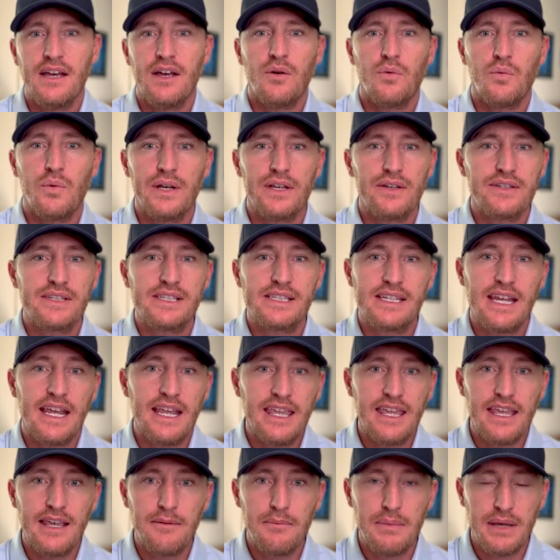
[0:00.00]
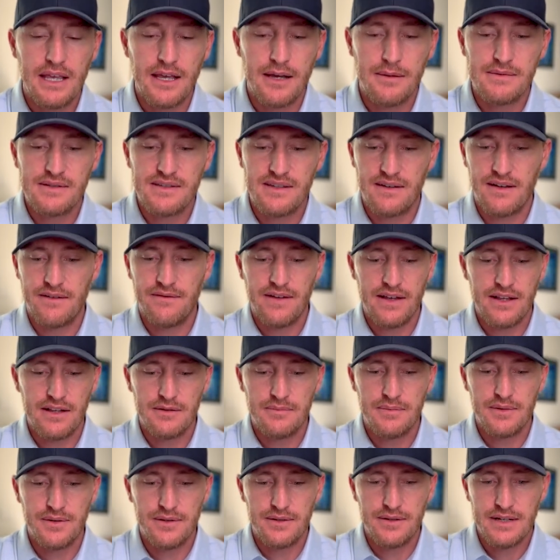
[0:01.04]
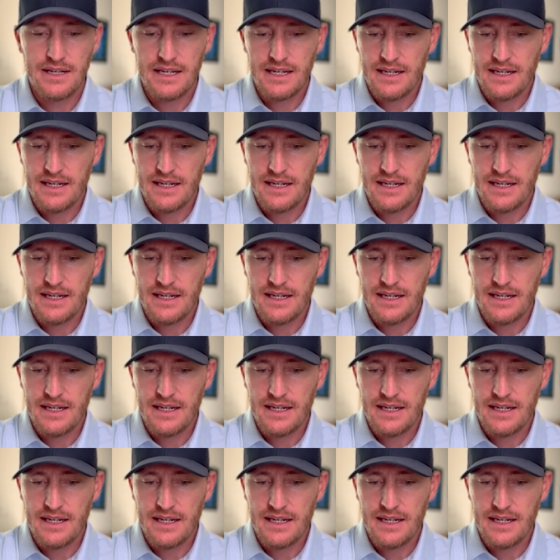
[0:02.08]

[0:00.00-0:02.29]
wheel staking becomes available,